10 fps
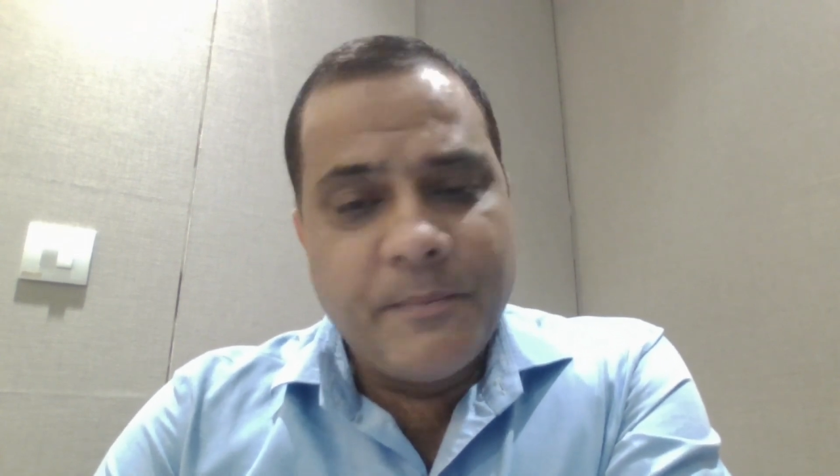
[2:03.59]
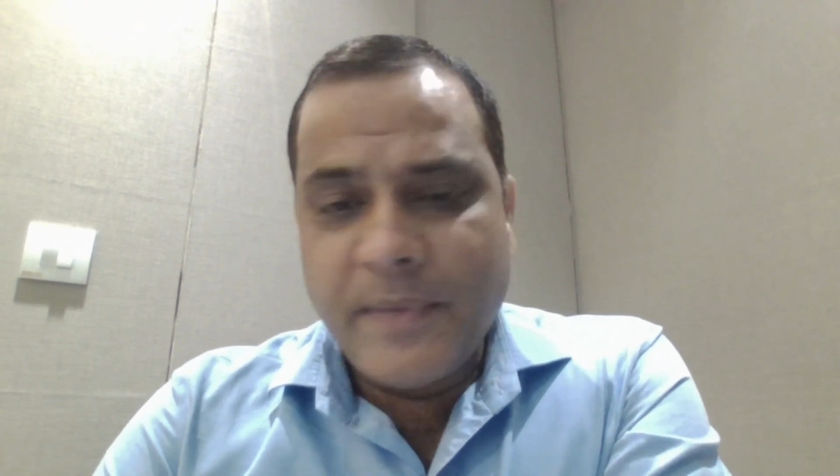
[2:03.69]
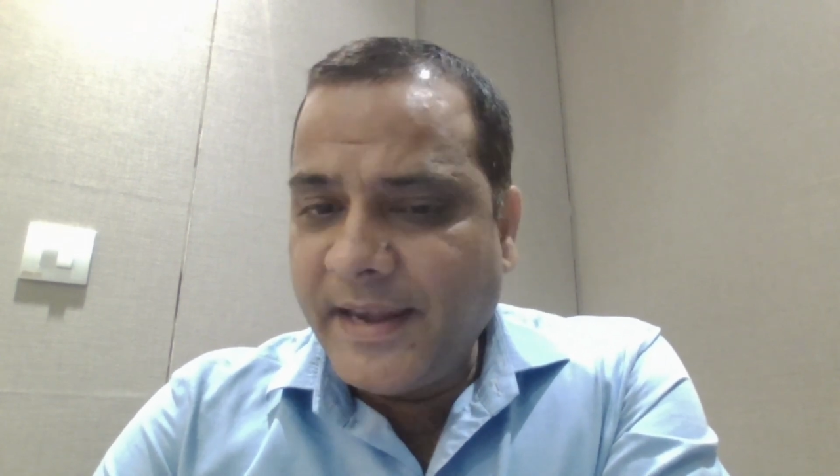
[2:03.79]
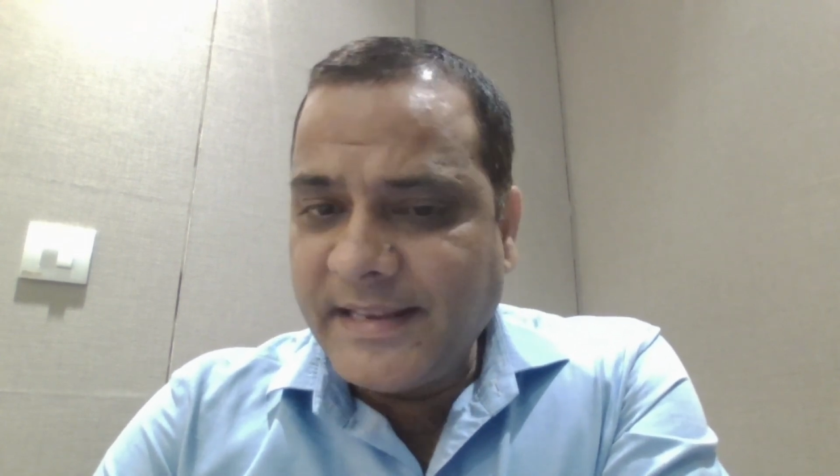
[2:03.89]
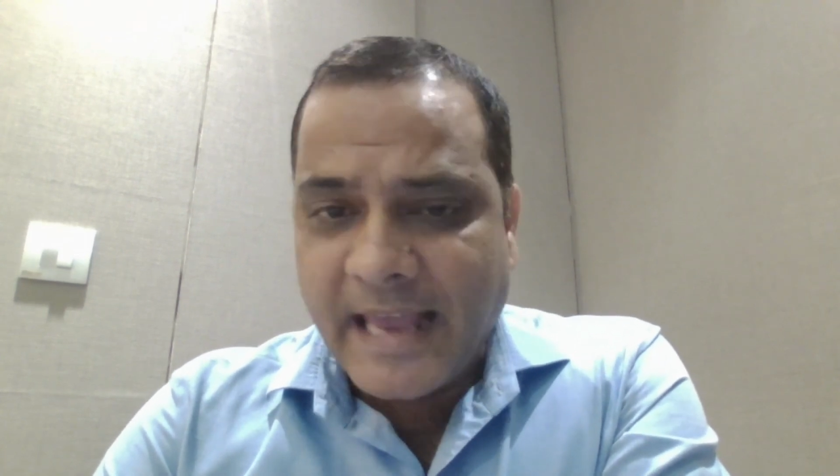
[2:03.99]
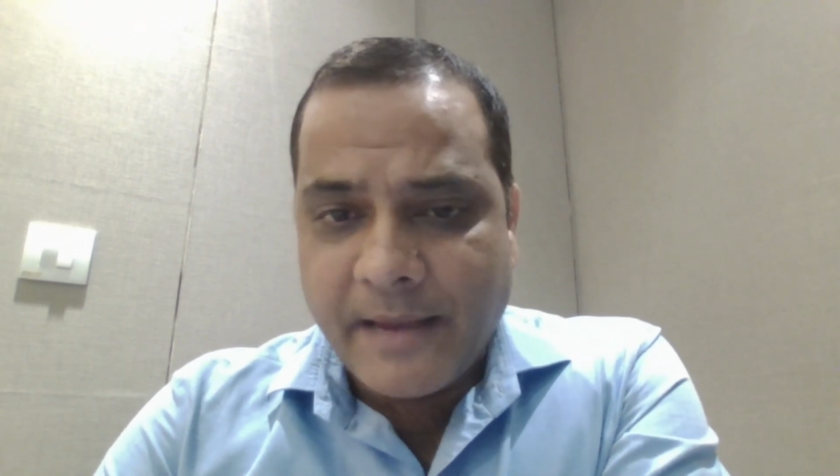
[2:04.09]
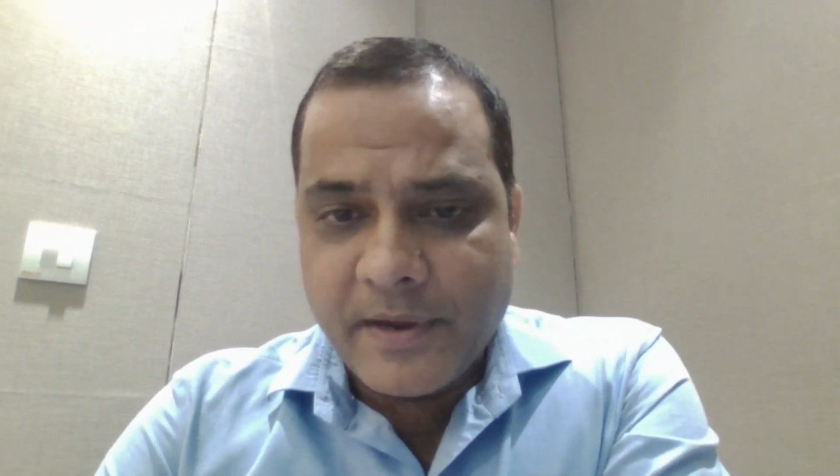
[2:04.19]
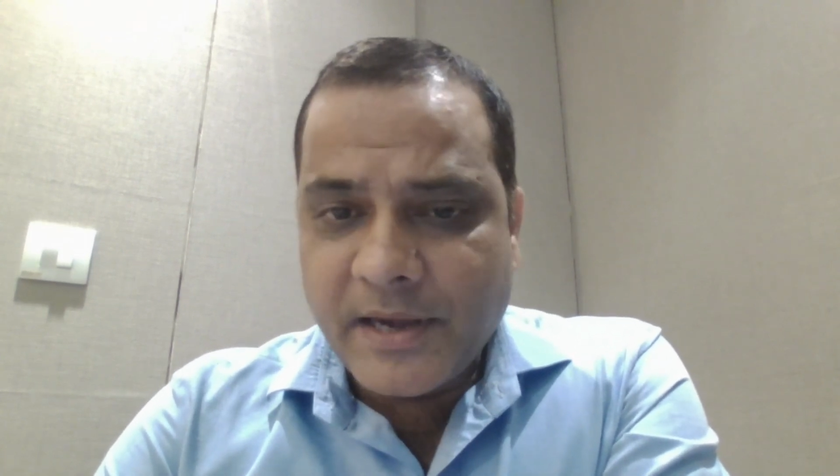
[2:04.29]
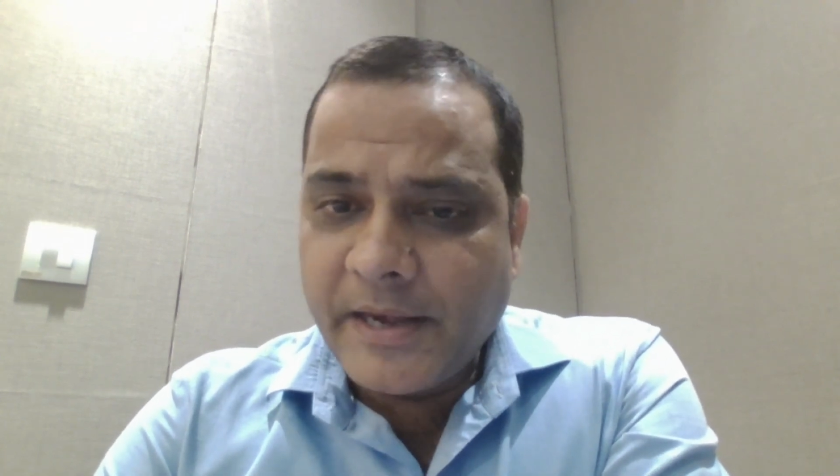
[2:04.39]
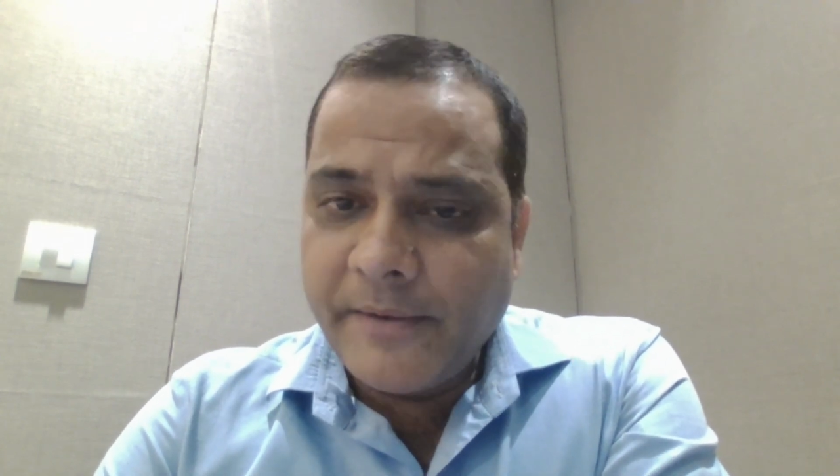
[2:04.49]
Many
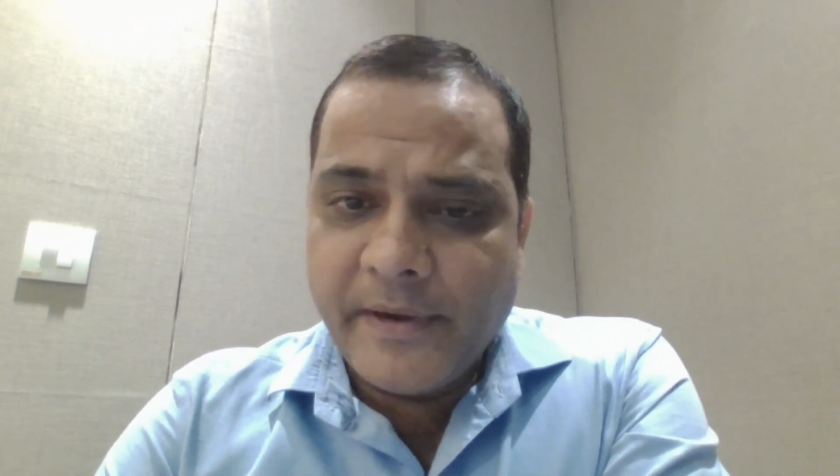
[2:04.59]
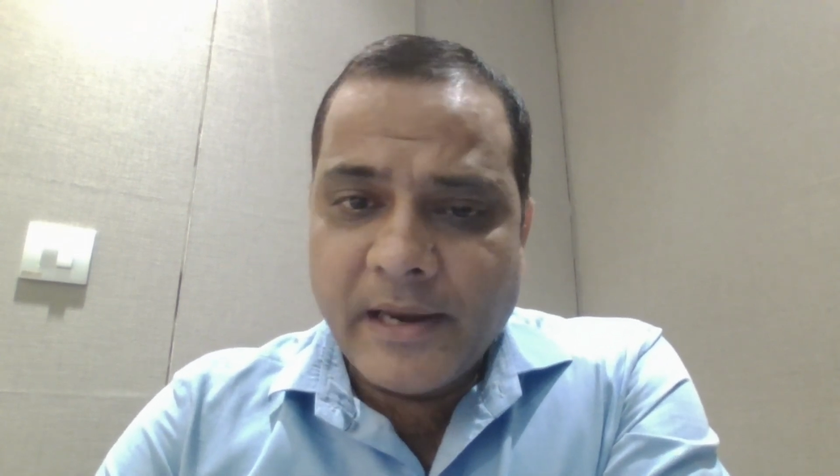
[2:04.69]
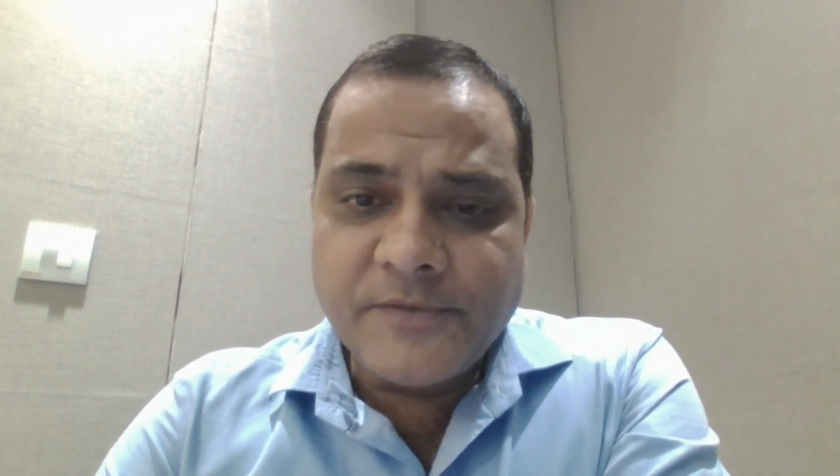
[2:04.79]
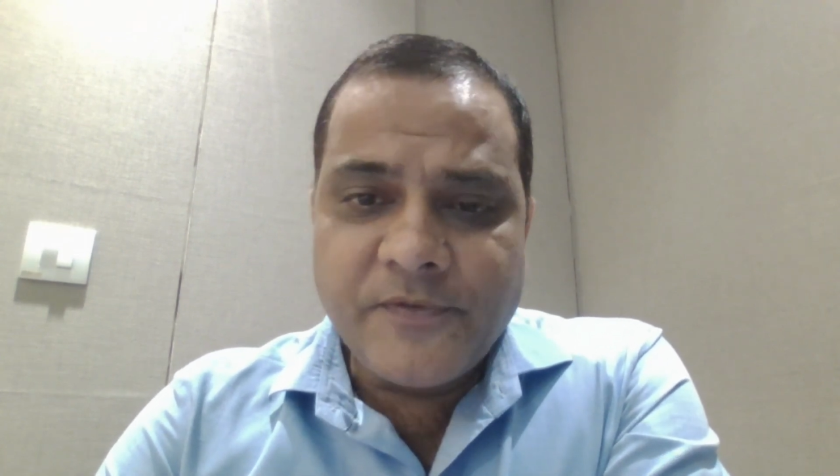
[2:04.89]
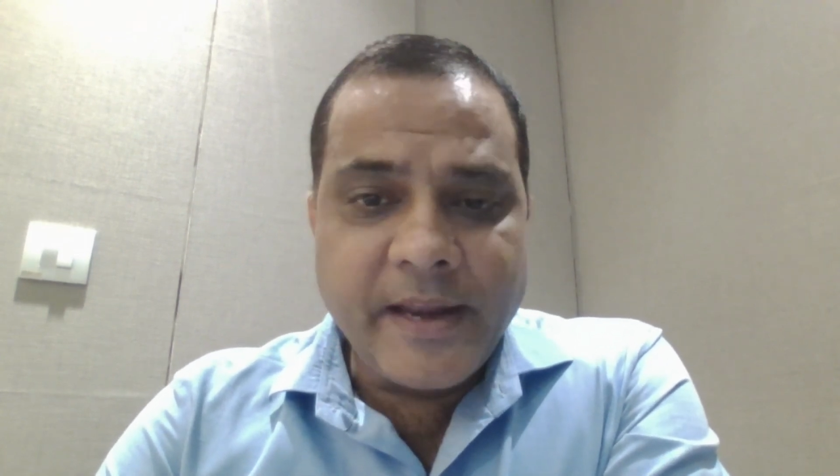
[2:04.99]
cyber criminals